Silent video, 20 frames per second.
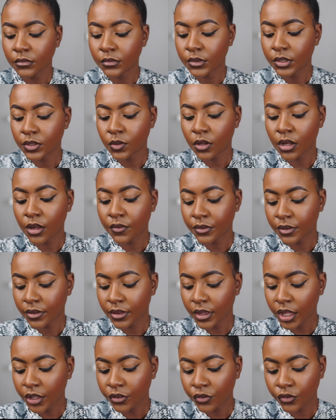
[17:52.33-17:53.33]
So after
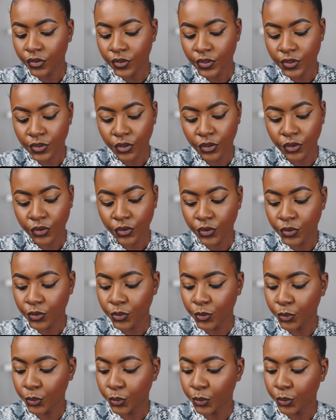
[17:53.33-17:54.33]
that, you're just going
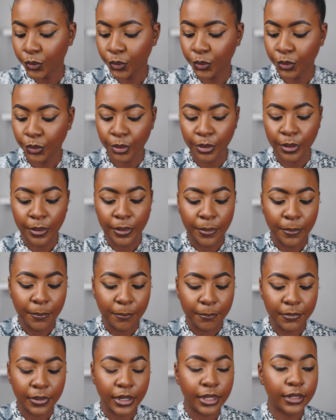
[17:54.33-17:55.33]
to
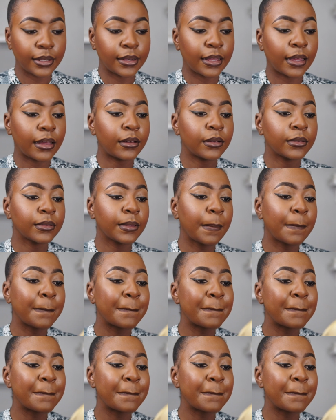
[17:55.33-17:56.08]
blend it out.